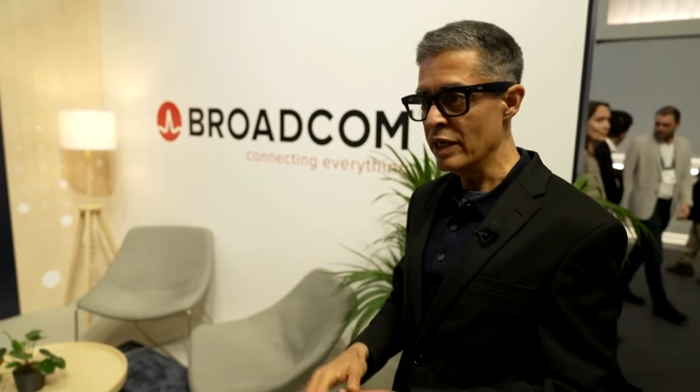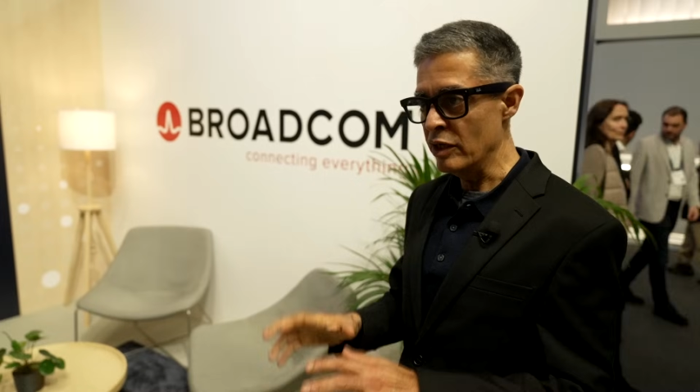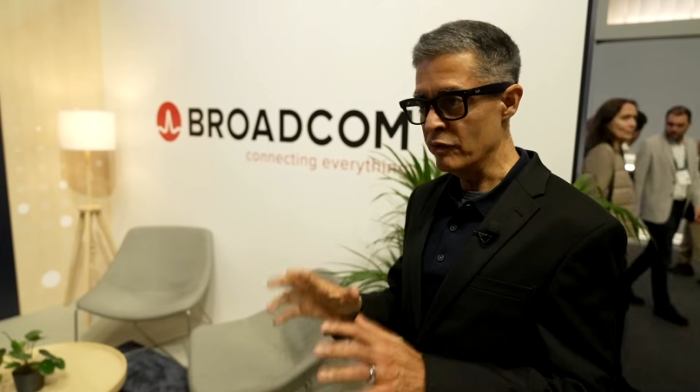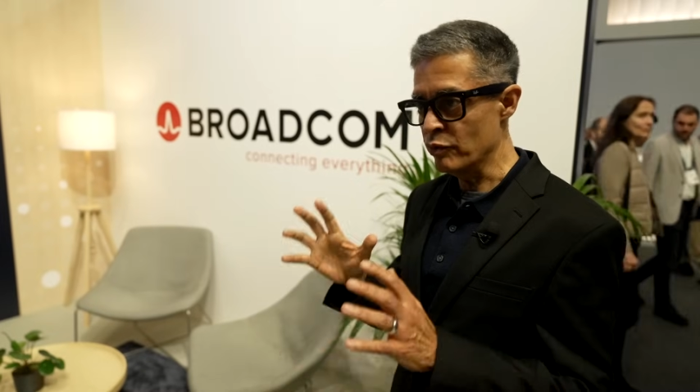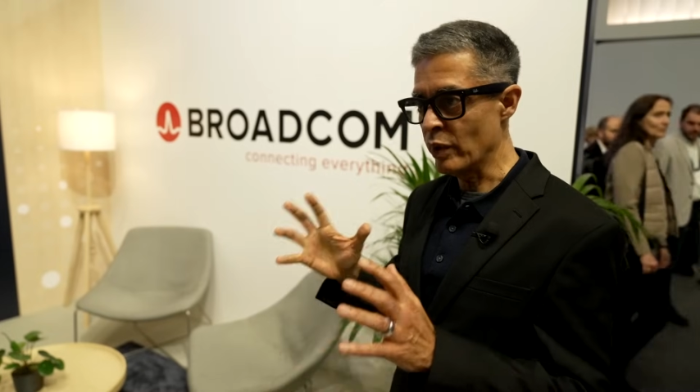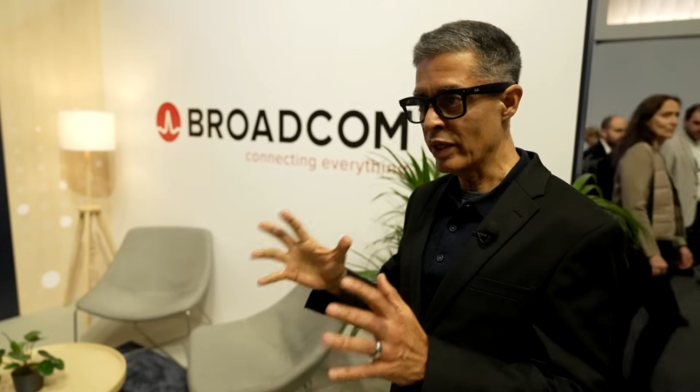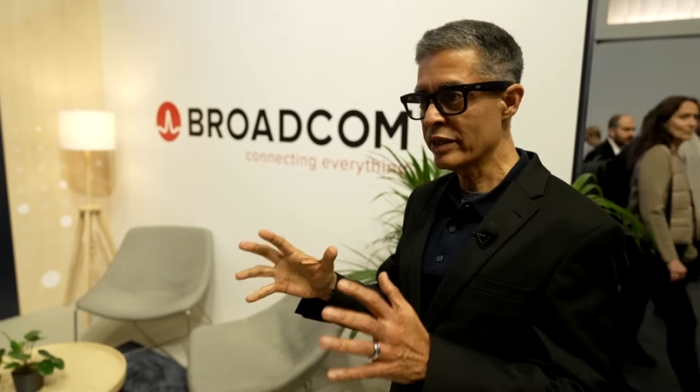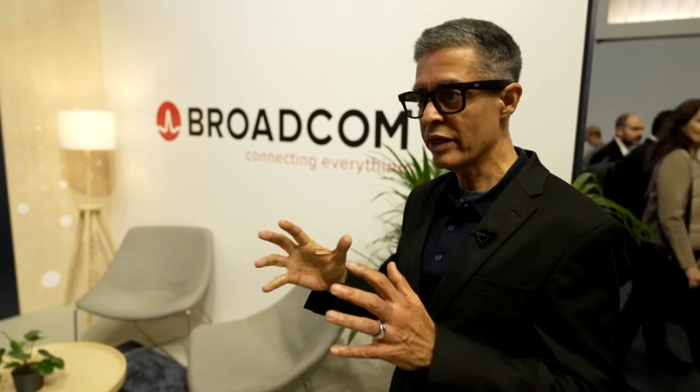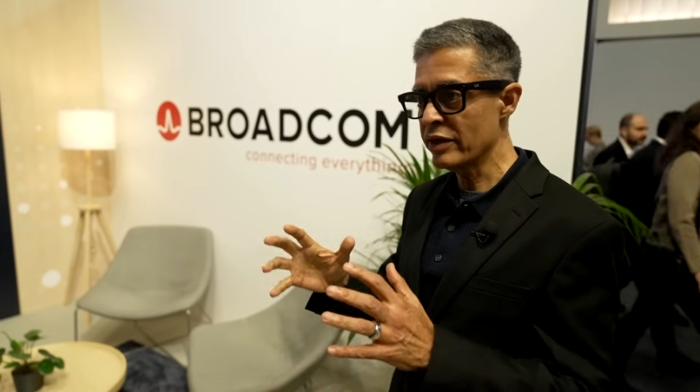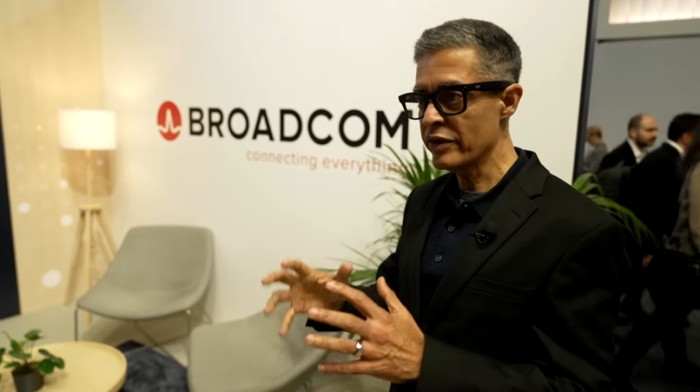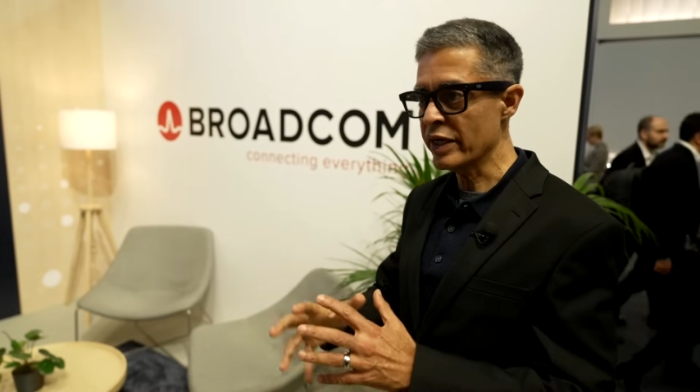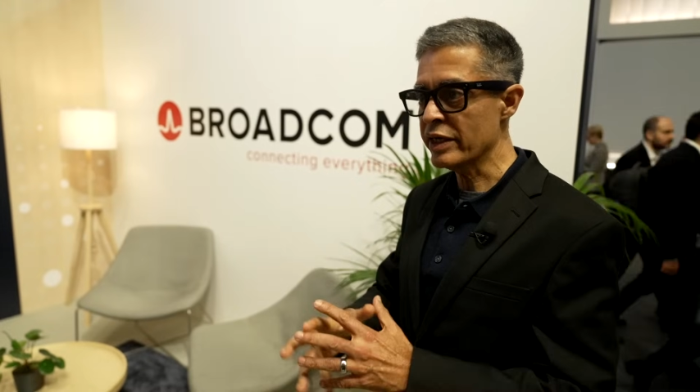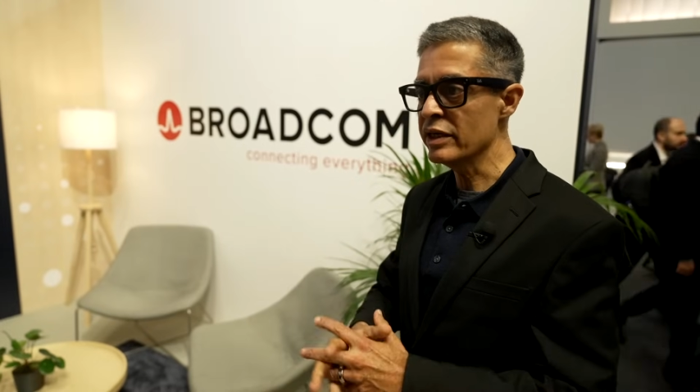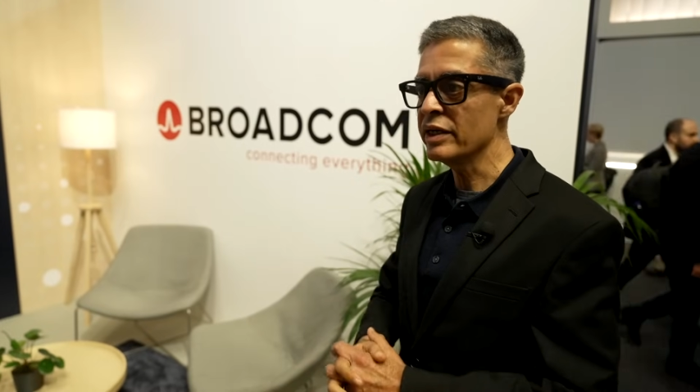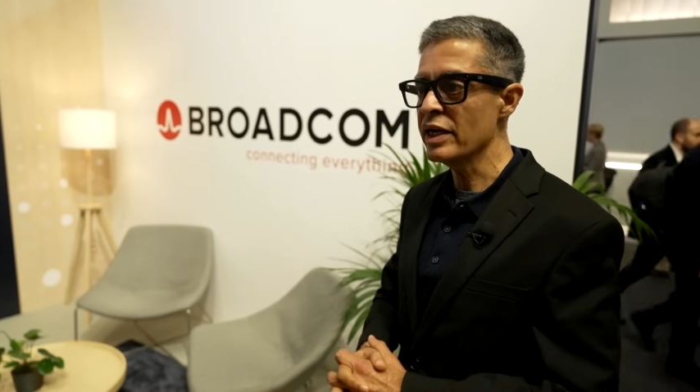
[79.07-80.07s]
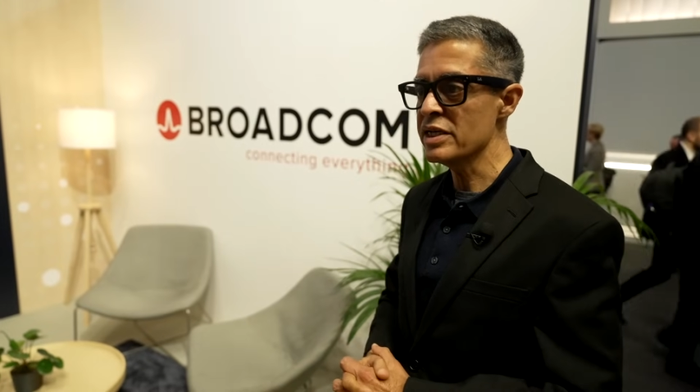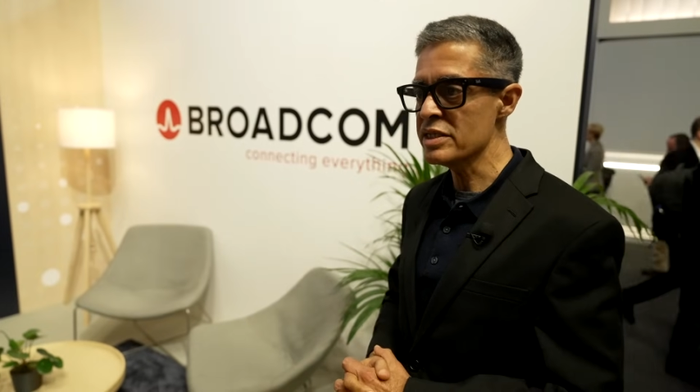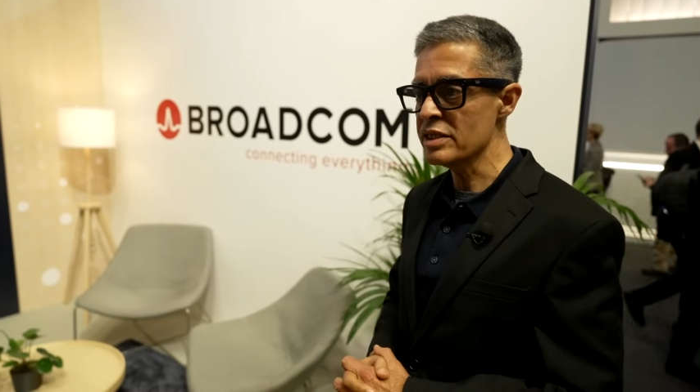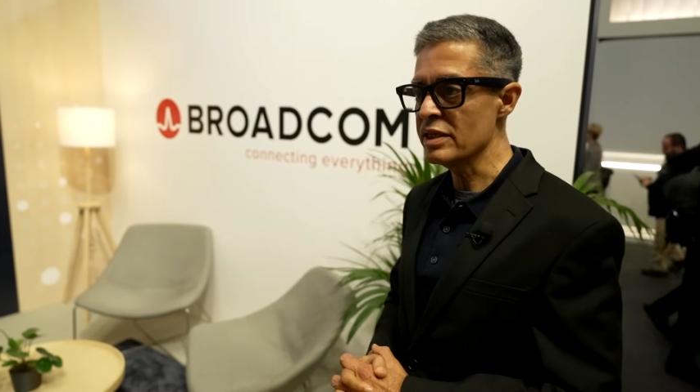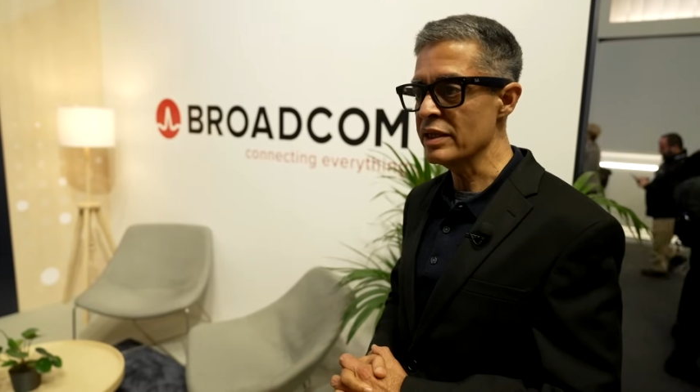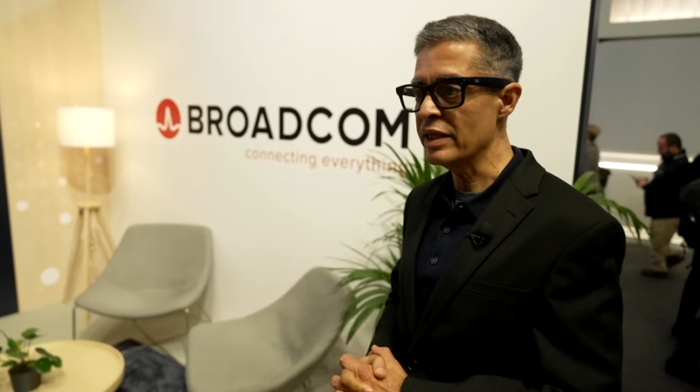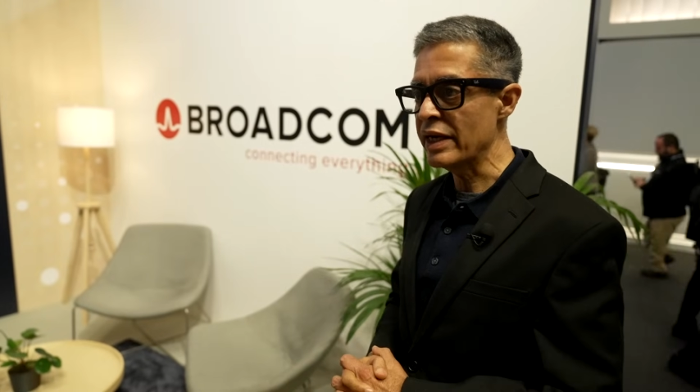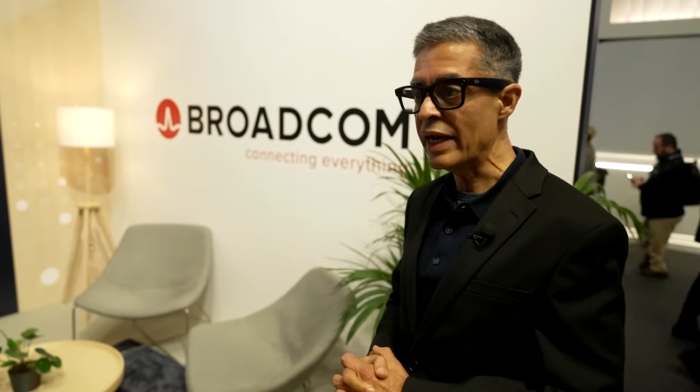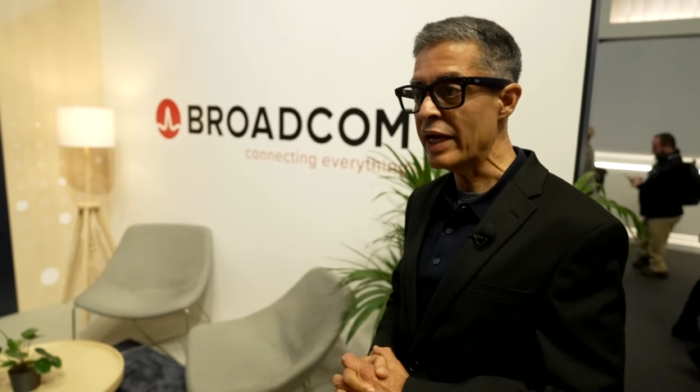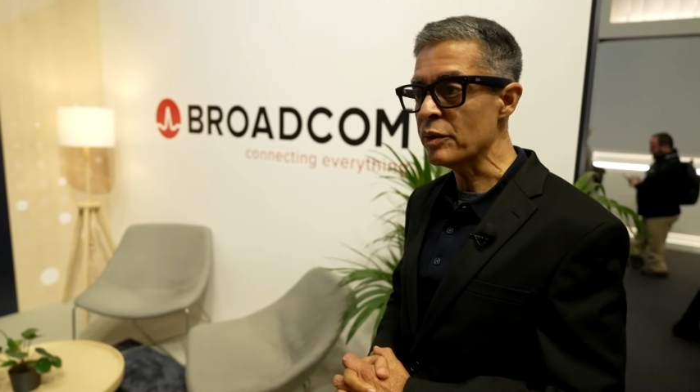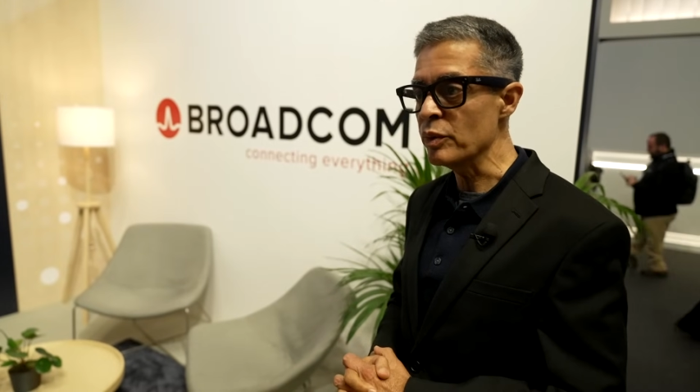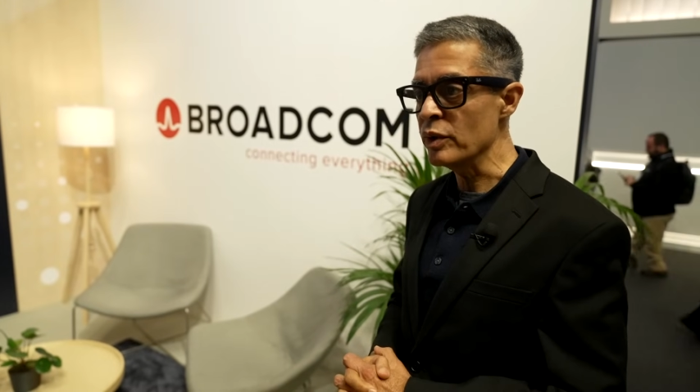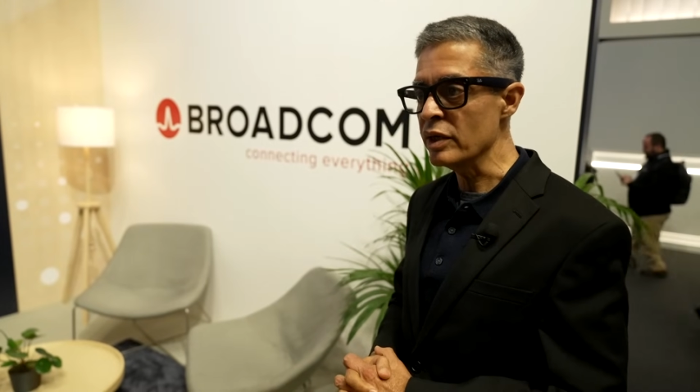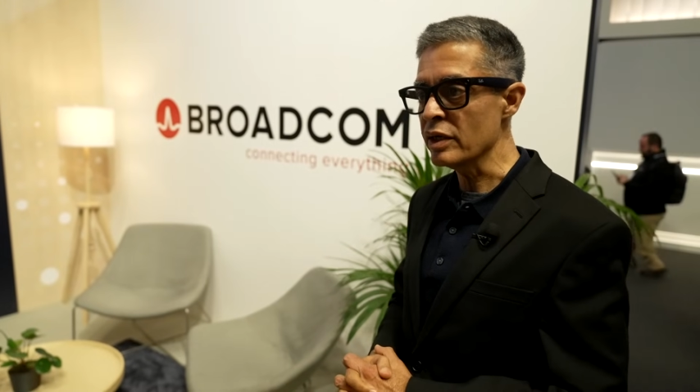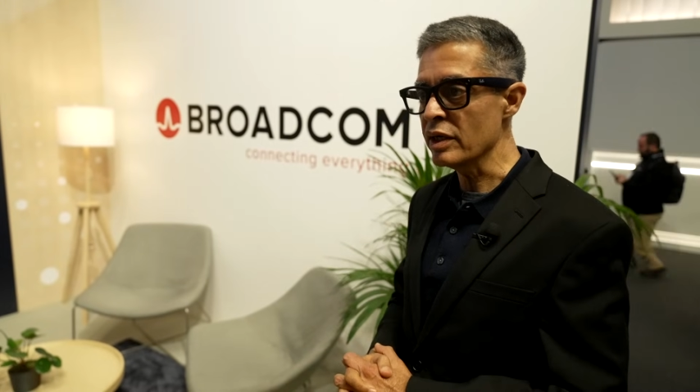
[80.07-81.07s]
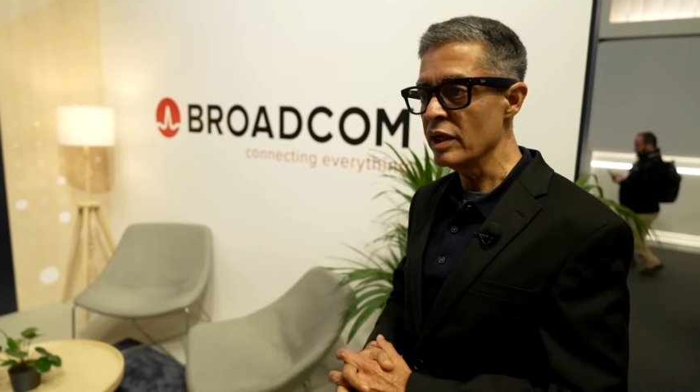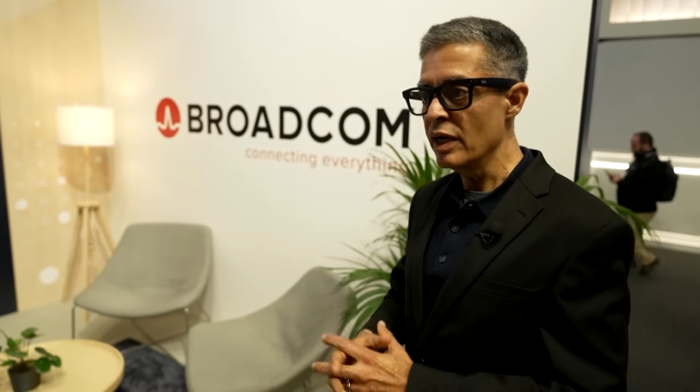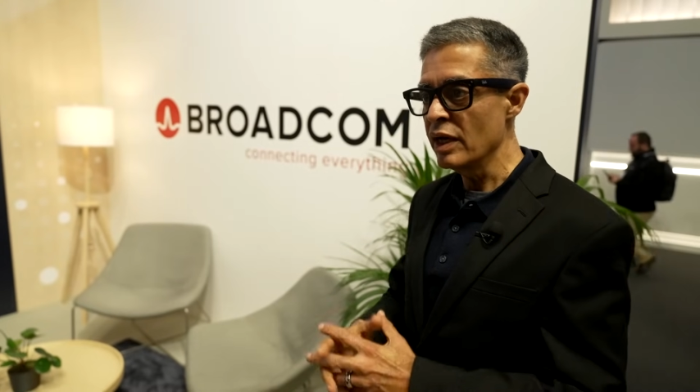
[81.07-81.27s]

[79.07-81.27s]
If one can recognize it in the network,